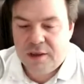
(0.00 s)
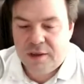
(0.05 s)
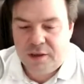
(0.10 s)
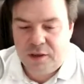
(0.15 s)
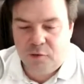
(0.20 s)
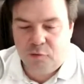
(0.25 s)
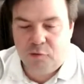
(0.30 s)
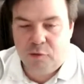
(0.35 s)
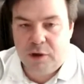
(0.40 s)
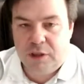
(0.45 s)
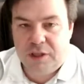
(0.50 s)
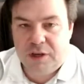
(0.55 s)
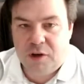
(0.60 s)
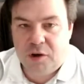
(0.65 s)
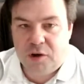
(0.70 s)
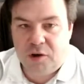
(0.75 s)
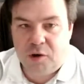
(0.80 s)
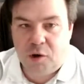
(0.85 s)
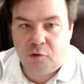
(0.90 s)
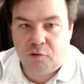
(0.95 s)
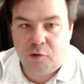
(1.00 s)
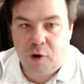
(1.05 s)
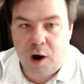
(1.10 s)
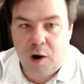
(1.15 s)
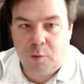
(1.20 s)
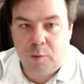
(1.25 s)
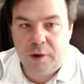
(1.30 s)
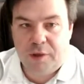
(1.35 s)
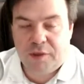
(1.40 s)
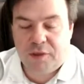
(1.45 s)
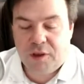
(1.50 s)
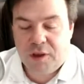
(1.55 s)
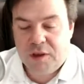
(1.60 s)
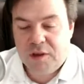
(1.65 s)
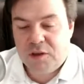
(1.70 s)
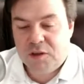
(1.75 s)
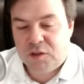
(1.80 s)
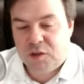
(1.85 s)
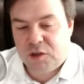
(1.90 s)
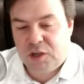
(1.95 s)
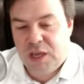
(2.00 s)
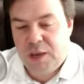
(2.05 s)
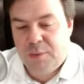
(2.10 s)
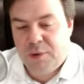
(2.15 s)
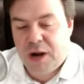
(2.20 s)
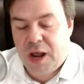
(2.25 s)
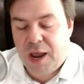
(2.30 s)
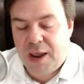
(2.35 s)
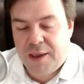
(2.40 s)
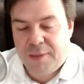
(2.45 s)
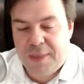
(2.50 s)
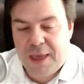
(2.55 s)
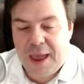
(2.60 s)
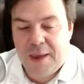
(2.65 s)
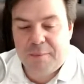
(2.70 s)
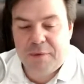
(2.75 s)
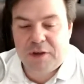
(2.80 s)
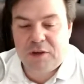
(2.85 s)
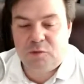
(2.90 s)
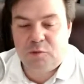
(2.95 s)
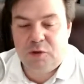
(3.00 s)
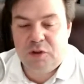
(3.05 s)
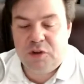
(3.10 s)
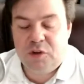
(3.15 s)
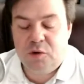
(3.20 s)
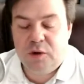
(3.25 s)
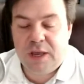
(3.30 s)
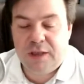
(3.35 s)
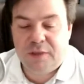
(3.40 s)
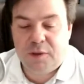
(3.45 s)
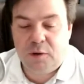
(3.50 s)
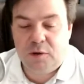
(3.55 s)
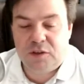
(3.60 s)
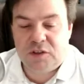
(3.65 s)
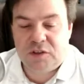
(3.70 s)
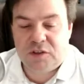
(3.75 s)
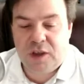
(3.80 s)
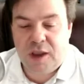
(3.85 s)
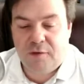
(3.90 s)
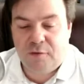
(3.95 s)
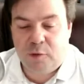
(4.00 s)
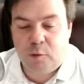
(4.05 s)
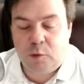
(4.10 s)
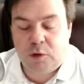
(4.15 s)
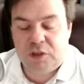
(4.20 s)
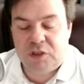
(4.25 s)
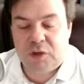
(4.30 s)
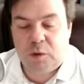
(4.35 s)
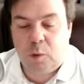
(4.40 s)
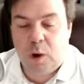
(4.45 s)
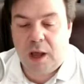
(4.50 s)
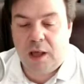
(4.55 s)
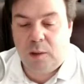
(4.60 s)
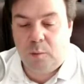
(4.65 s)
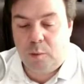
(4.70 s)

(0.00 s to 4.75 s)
You really couldn't go wrong with. So keep an eye on that, because we do get those every once in a while.